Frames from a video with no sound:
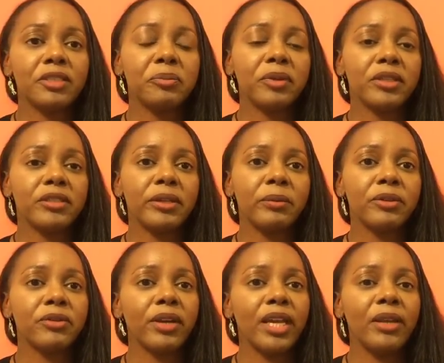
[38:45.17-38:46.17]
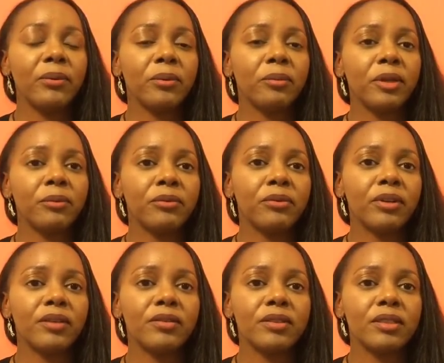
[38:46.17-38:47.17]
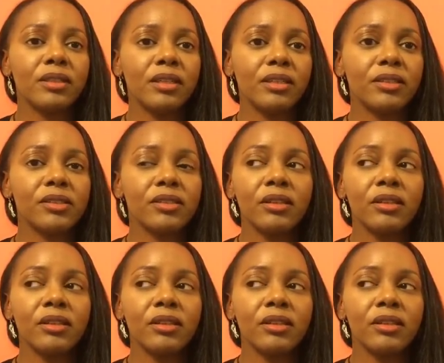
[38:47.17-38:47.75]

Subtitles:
because they were trading with people for hundreds of years.